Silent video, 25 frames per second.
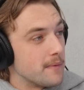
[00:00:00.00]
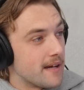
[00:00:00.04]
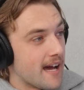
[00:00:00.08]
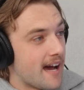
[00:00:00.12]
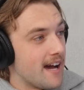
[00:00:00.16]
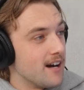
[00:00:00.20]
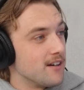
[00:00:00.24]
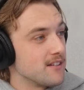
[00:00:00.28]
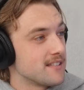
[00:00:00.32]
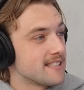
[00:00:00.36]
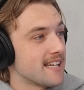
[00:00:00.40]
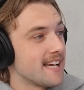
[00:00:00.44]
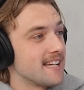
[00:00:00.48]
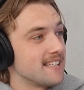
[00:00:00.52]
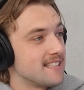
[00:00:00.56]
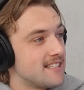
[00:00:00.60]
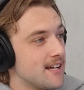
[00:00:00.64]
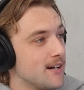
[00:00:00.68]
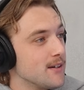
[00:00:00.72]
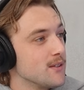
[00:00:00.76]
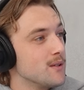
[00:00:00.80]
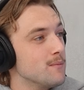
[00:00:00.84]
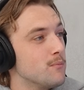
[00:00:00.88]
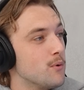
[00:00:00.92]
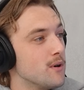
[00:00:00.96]
Kale saying,
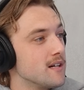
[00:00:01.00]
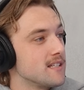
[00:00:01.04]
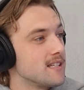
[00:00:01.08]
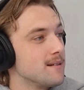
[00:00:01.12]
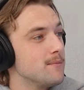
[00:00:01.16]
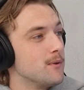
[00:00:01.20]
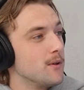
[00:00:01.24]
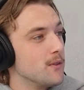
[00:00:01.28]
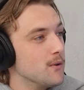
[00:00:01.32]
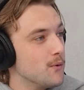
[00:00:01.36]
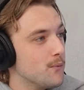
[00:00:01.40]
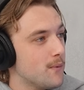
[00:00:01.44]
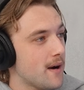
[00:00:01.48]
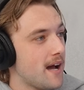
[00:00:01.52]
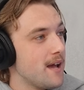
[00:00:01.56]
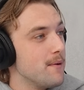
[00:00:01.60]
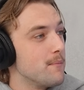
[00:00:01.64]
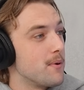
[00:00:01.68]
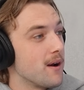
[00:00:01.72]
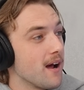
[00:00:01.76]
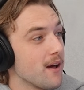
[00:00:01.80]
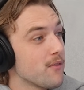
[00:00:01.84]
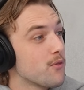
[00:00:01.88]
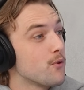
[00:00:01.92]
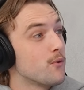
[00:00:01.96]
tell the boys I'm on the way.
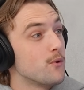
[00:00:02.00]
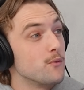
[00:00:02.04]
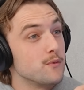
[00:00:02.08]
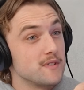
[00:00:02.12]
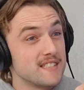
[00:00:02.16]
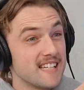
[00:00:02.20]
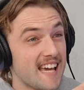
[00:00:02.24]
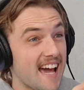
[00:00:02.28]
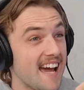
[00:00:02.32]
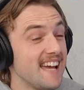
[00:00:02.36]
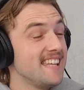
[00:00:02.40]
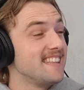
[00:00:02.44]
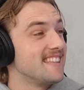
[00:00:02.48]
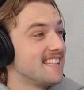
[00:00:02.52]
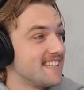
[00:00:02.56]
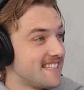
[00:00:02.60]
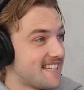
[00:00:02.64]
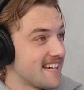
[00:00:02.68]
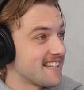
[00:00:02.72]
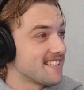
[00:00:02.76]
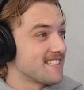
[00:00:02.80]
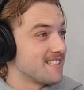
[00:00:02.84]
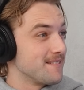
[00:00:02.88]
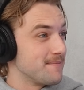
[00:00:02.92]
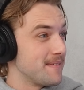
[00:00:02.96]
But I thought it was Kate that
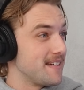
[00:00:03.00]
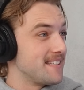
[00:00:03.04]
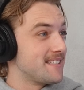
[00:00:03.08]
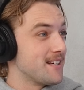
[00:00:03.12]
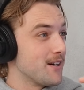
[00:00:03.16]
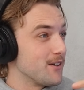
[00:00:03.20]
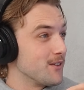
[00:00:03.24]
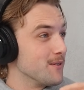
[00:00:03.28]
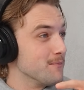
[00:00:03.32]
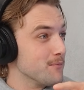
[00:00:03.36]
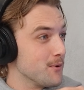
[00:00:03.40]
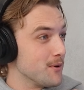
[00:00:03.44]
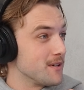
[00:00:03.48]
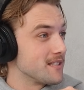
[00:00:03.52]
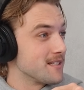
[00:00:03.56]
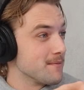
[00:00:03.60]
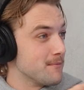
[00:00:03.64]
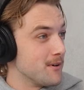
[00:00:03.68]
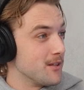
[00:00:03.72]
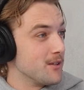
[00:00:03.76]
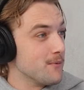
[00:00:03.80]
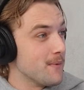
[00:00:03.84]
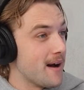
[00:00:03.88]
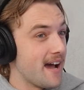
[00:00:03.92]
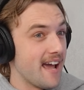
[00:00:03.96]
texted me, tell the boys I'm
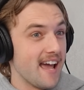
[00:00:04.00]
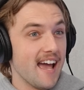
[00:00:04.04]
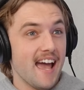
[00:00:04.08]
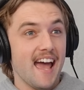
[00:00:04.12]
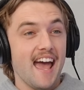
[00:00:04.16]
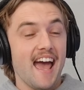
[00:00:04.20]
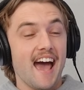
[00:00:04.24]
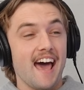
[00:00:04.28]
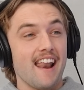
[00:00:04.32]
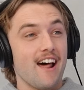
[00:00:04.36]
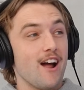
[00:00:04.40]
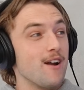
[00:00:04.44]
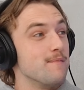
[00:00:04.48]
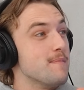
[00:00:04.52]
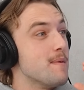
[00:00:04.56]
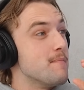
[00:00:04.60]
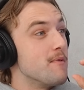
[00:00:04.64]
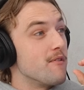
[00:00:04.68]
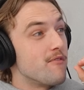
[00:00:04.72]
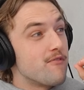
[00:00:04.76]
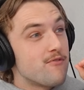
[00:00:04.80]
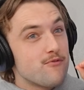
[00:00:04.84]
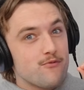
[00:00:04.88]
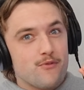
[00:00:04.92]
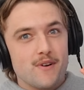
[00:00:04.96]
on the way. And I remember
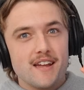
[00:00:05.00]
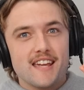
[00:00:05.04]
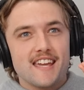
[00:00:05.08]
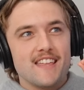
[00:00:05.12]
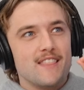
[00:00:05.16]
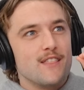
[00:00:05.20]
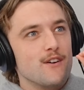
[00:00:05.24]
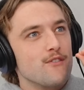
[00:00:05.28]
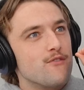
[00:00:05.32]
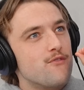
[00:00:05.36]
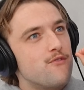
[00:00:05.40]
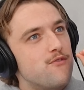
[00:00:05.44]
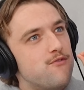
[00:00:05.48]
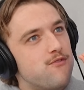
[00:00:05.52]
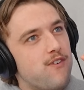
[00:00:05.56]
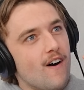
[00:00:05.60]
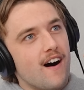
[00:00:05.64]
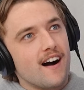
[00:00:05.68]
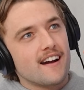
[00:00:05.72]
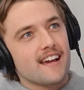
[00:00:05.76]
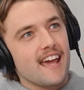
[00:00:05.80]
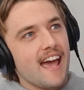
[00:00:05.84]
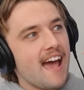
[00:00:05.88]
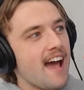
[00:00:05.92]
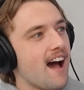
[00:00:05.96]
freaking the
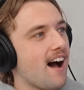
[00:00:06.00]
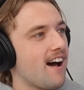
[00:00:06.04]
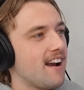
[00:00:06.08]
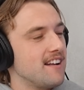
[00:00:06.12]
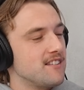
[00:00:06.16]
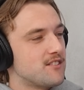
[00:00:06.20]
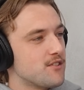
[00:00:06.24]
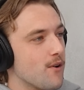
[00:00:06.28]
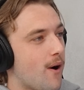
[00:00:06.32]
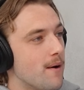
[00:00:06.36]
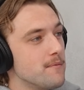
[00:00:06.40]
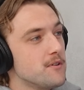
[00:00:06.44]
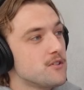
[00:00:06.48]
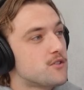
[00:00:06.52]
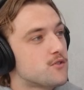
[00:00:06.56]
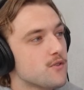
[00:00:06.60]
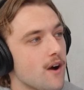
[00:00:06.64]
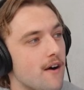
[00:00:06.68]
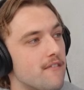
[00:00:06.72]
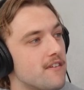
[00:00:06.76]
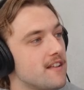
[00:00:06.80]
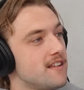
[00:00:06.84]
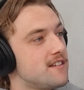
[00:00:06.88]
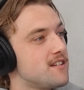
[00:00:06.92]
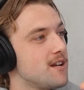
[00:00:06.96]
fuck out. And so I'm just
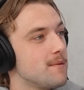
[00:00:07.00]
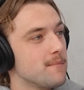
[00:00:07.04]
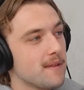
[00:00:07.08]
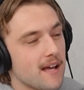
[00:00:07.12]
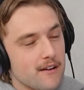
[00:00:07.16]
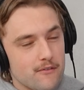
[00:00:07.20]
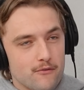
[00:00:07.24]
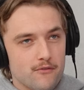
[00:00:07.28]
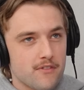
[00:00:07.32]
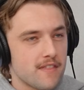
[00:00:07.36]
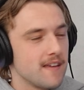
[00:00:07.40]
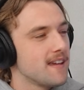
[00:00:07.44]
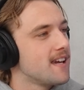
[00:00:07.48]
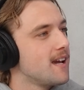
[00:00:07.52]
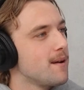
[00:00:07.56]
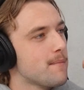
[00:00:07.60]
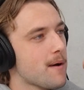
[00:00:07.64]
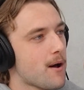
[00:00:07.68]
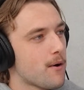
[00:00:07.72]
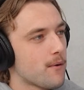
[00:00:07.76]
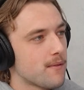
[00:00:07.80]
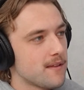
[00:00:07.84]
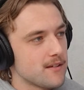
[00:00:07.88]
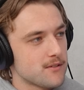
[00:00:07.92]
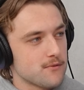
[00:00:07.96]
driving to the gym, like thinking
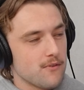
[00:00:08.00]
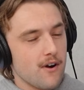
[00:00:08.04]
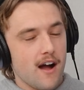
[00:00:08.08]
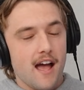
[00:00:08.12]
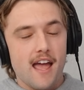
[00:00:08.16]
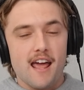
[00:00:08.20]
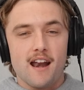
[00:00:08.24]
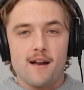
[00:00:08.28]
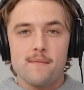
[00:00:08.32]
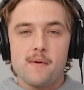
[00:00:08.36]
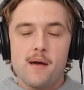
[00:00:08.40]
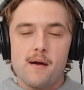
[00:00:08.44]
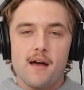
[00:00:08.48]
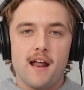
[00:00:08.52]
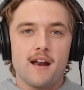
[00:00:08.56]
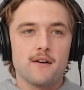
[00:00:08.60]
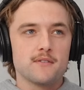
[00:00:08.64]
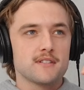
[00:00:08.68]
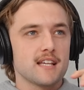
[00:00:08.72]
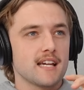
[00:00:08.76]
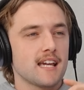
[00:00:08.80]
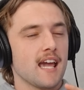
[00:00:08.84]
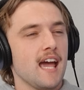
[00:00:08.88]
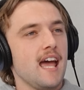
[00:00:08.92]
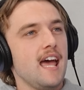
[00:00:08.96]
about all this, right? And
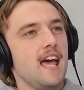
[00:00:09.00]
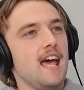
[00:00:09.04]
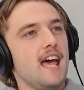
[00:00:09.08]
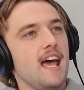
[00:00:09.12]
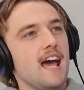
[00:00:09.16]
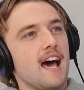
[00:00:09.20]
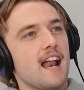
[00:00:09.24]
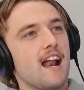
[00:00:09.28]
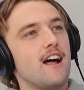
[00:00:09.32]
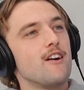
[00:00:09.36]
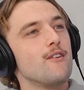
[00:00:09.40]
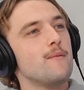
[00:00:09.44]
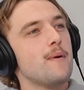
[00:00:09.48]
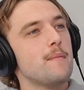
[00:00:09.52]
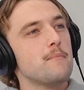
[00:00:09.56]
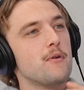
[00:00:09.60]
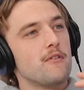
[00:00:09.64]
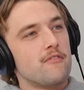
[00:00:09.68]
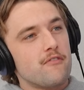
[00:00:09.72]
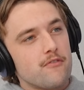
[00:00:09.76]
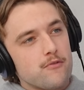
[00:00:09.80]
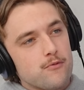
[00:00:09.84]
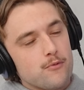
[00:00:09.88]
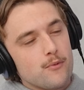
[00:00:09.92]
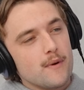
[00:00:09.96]
I remember
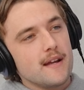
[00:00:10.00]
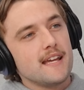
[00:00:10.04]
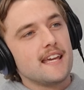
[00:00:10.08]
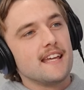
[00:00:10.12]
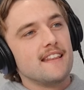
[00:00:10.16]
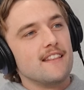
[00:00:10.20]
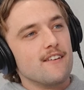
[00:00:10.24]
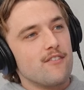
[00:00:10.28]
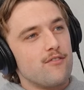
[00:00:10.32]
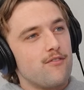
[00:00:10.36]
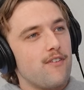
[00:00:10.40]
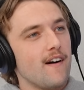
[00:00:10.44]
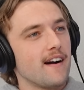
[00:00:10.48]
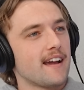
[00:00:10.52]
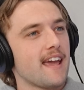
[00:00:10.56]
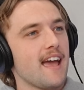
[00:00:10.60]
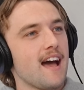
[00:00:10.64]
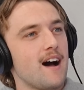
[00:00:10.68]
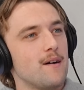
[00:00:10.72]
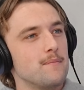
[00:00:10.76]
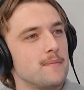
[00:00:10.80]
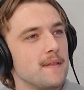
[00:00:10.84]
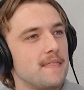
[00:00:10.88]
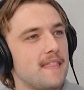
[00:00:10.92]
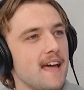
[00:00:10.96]
freaking the fuck
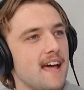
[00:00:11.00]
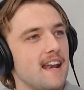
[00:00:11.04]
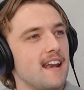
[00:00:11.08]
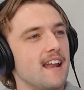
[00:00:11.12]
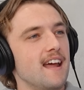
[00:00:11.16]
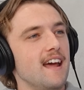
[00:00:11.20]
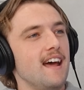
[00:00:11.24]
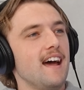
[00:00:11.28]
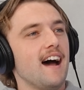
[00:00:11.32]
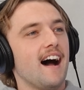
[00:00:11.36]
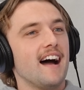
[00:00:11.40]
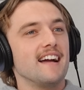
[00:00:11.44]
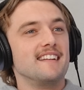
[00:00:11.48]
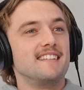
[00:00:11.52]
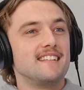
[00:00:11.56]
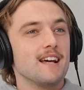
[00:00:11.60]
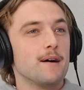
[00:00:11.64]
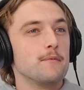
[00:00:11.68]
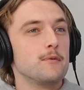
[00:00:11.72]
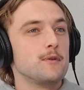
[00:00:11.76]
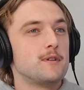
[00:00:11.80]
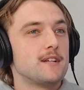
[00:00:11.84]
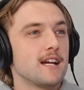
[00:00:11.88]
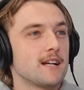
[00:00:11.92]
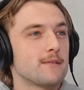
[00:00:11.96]
out. But then I
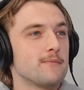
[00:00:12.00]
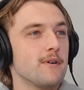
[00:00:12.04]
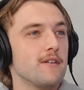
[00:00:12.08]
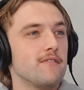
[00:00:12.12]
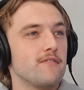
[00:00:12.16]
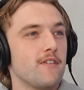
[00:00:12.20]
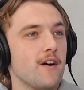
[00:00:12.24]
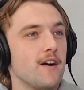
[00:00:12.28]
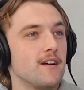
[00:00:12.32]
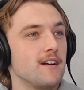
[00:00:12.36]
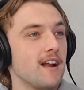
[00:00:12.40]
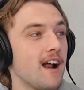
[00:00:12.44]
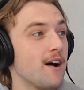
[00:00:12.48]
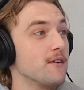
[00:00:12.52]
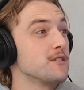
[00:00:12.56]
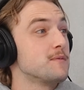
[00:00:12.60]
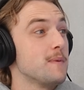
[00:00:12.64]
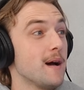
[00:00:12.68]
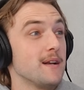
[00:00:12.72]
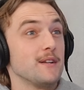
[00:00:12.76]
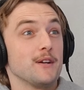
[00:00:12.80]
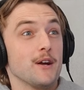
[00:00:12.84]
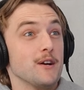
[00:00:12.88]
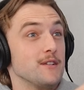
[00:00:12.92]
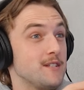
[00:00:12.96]
double checked my phone and I was
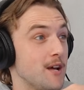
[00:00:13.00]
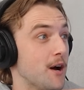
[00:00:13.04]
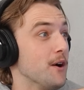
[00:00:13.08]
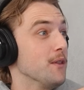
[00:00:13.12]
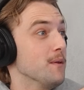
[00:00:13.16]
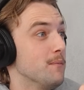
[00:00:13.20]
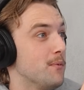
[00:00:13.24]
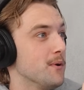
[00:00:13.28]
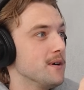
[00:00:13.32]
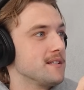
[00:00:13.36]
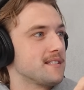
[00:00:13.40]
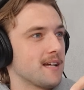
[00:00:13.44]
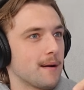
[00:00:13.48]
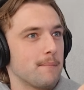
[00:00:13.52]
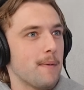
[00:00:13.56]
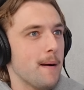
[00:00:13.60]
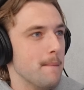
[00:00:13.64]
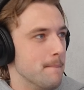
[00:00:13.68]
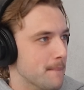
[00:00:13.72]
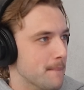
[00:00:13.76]
about to go tell the boys like my